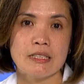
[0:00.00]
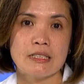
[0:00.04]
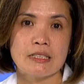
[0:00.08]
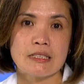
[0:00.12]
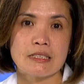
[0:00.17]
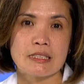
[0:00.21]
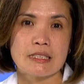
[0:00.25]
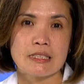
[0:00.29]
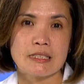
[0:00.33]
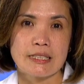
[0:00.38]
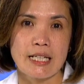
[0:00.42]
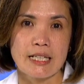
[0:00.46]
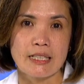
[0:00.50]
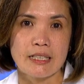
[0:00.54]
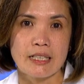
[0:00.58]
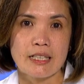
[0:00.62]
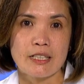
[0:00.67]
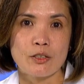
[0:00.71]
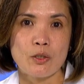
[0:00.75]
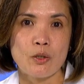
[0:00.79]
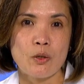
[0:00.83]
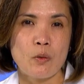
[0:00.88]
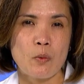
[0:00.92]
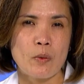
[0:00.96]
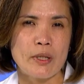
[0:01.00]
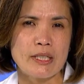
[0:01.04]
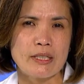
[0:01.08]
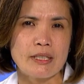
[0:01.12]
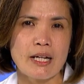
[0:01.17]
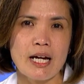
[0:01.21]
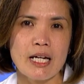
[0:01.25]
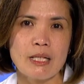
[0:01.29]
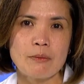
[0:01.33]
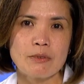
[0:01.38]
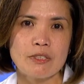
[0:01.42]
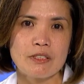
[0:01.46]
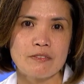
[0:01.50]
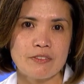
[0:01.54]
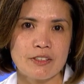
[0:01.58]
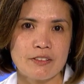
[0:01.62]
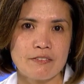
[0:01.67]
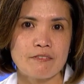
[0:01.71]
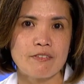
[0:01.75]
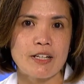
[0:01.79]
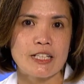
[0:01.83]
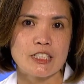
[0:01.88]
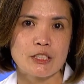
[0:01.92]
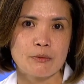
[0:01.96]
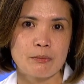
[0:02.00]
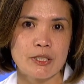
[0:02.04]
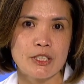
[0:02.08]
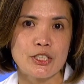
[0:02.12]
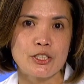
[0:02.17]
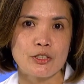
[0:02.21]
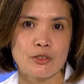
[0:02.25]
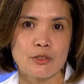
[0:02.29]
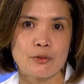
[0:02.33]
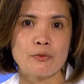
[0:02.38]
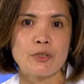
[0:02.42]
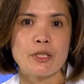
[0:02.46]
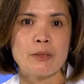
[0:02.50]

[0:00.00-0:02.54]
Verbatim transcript: The second, what types of investments should